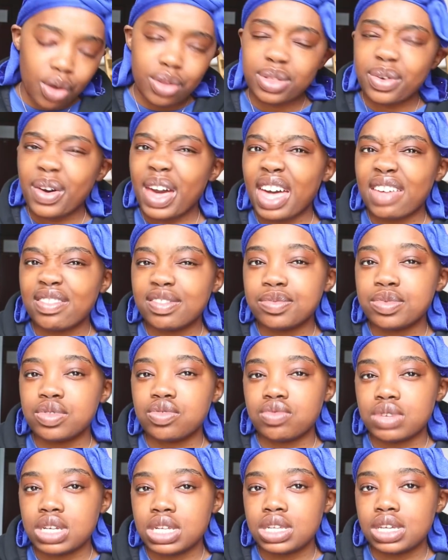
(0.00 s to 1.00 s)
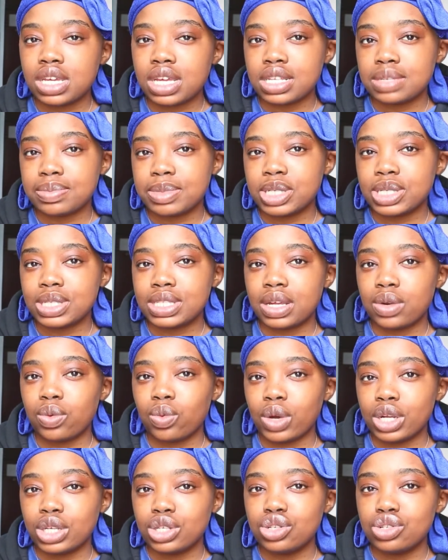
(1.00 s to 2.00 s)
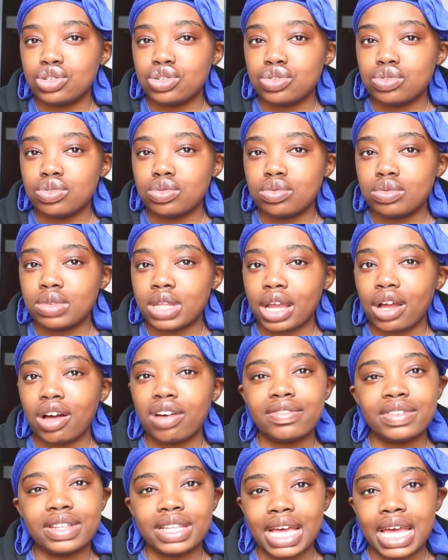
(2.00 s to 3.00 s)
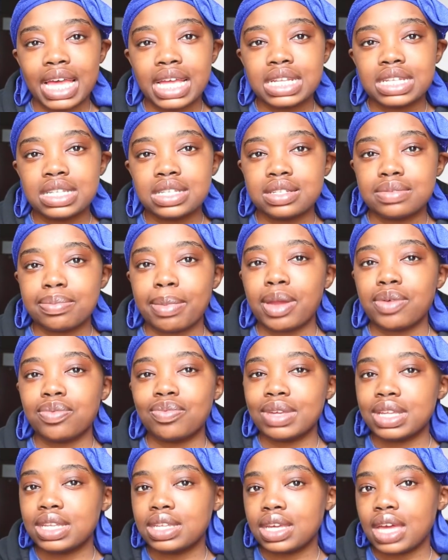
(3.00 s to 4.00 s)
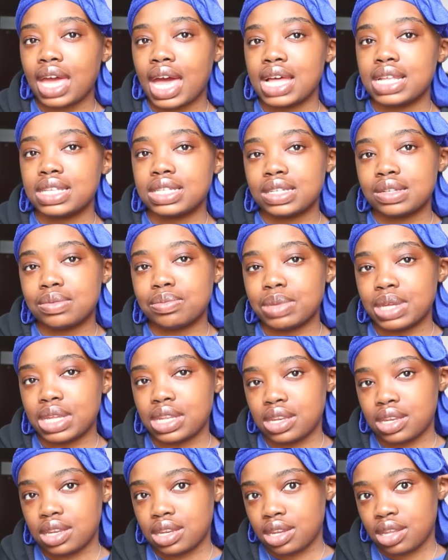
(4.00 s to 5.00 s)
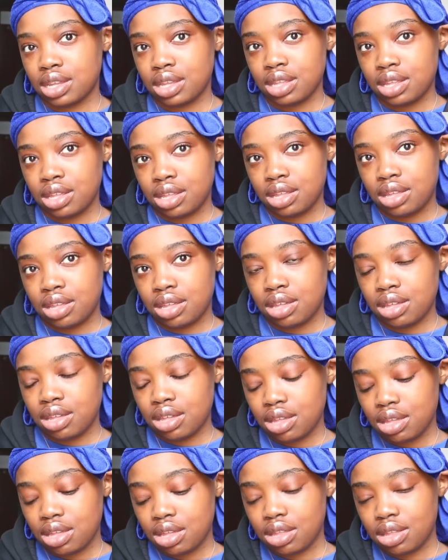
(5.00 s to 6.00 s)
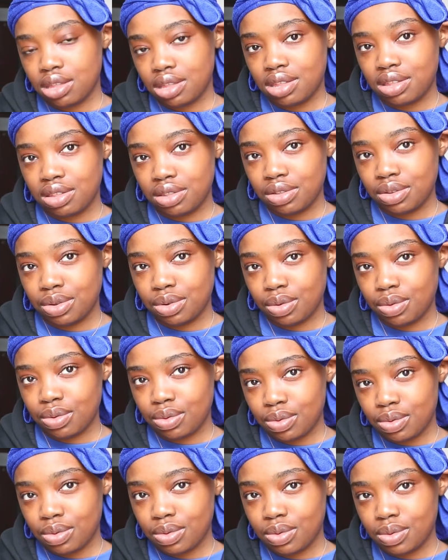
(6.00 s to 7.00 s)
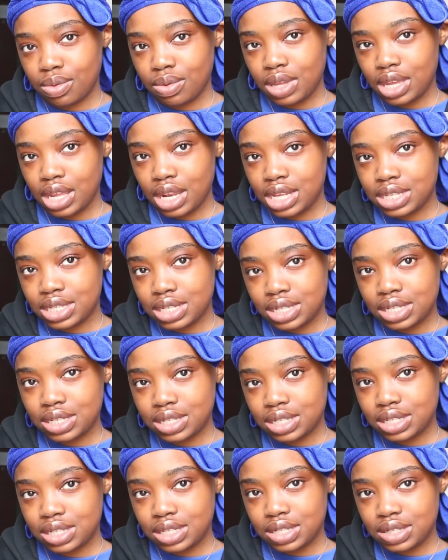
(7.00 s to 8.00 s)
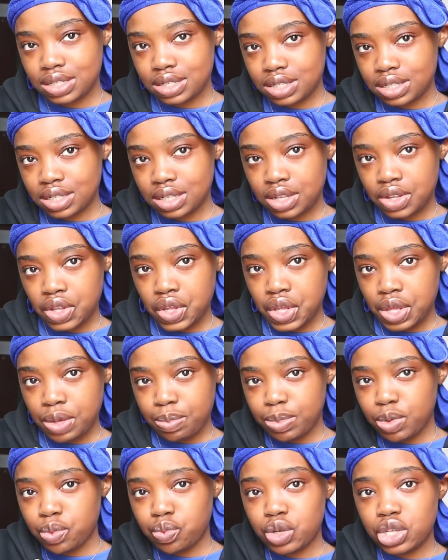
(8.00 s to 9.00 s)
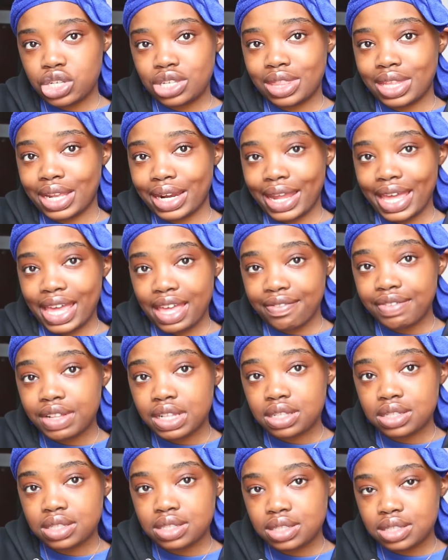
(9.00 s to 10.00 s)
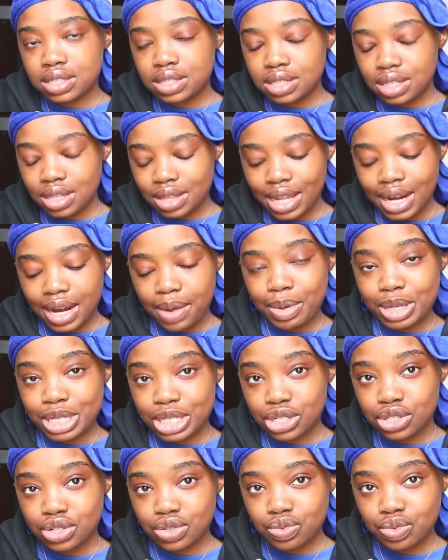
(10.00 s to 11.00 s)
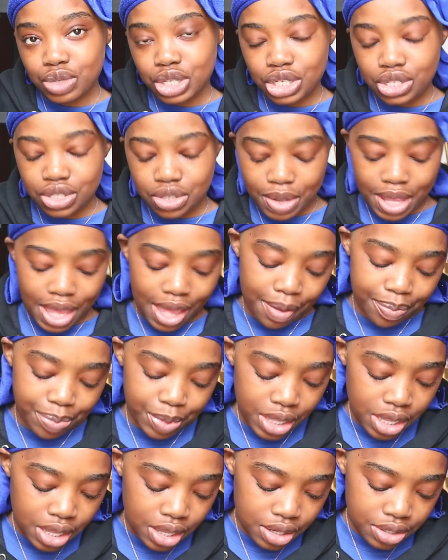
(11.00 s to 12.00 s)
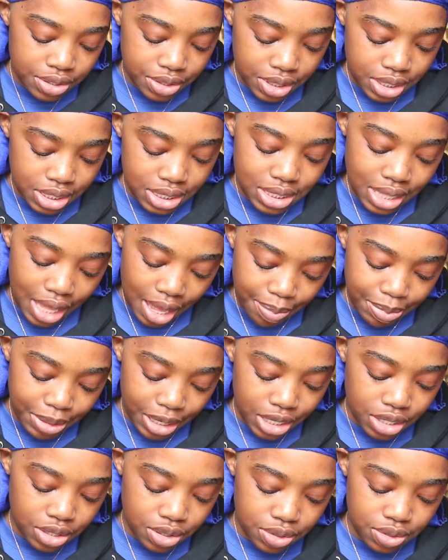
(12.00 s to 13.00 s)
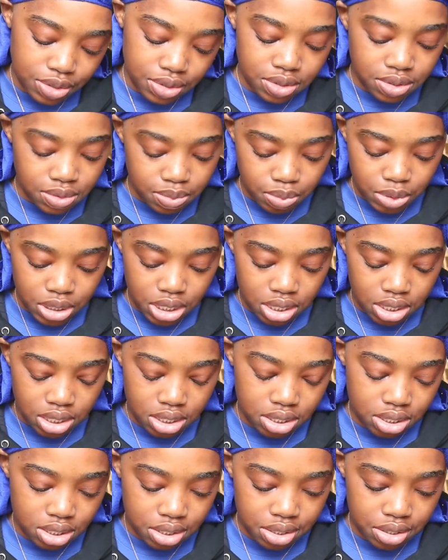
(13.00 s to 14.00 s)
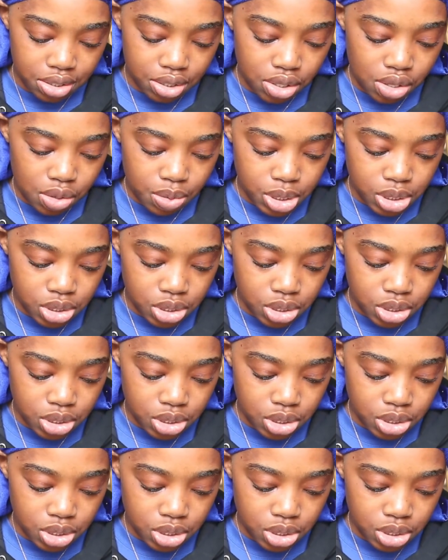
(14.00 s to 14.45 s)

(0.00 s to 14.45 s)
Although I haven't been reading as much as I want to, like of late, my reading hasn't been, you know, it hasn't been reaching the levels that I wanted to reach. So yeah, so this is the app that I use. We can go